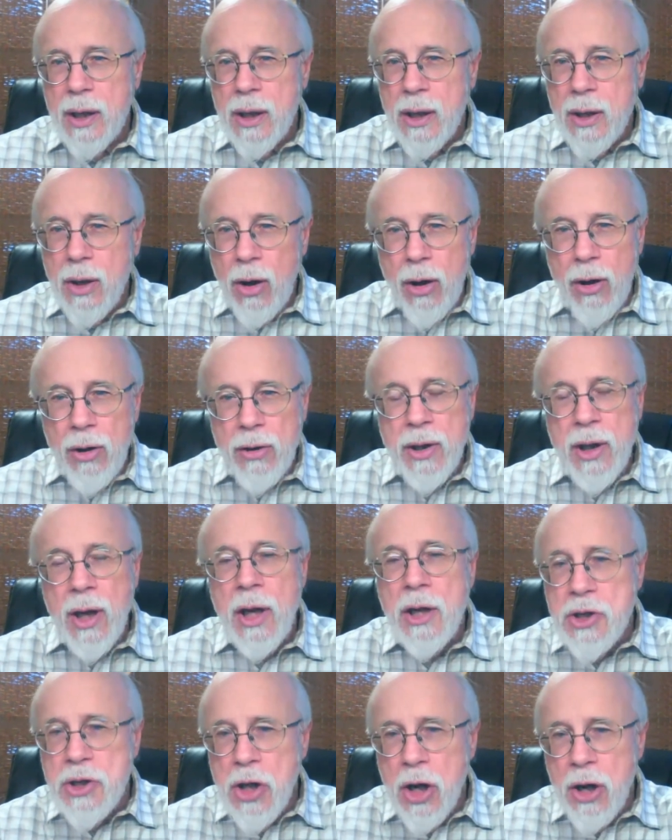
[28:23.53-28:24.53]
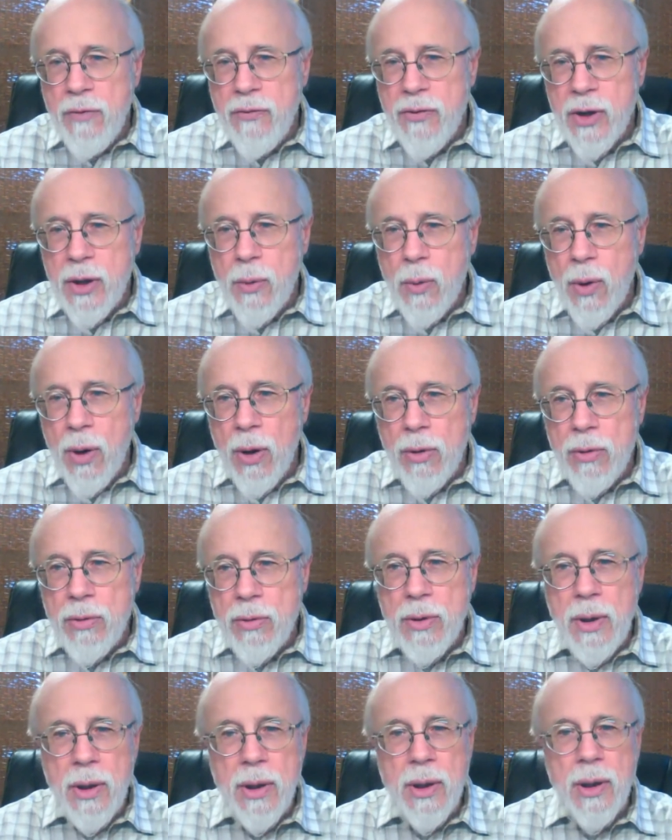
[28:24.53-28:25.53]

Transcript: called atovaquone,